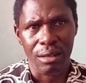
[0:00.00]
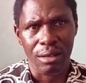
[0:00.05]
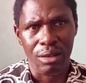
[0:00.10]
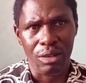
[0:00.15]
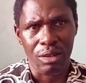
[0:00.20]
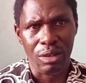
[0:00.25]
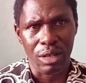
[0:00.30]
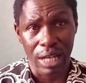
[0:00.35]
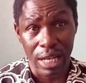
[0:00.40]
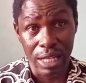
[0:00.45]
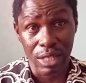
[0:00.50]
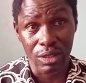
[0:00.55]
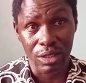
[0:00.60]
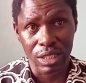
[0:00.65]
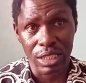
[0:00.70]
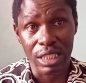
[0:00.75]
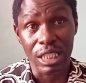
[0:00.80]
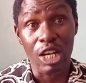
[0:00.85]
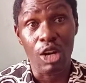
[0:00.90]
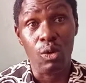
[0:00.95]
Raila
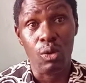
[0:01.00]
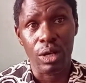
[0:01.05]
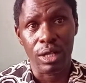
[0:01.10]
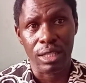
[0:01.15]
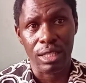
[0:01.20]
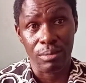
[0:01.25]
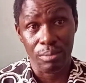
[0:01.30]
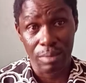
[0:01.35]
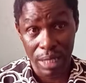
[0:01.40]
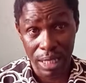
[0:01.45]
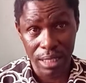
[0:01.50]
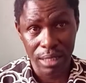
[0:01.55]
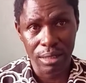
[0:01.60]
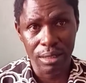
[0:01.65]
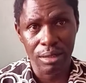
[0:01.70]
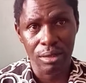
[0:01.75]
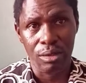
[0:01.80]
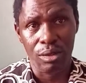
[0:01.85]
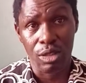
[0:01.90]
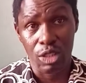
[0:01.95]
Odinga, who are the main
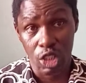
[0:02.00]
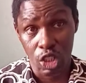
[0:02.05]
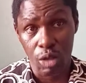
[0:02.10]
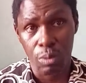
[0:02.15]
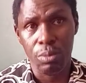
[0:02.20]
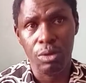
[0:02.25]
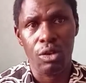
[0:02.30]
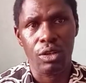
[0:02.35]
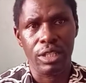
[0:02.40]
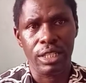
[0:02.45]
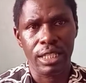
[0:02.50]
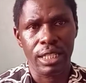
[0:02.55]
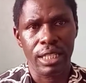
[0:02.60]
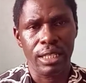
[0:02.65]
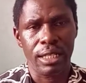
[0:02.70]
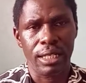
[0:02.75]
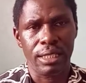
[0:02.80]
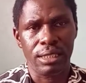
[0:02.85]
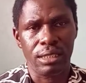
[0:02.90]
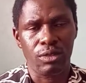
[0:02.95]
or top
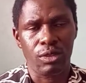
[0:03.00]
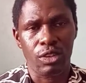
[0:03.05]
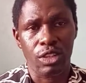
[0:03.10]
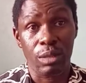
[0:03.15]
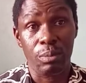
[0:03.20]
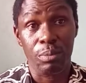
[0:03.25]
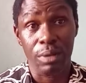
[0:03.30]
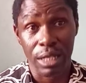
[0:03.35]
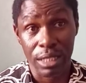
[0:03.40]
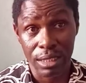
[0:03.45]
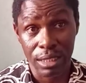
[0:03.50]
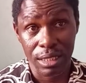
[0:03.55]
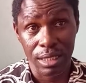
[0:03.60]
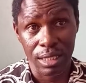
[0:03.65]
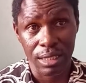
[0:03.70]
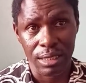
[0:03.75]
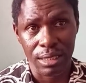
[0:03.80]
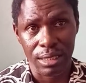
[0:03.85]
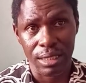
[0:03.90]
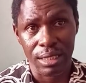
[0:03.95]
contenders for the
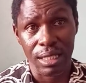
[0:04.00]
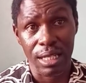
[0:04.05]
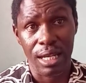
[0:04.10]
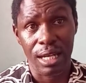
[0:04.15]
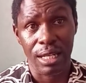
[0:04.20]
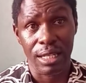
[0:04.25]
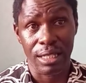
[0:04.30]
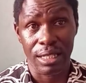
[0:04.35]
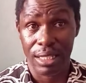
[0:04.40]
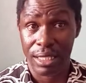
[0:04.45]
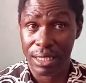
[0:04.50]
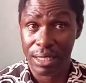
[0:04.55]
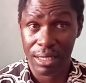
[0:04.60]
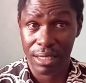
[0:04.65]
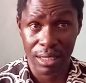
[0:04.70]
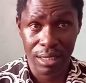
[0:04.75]
presidency, are in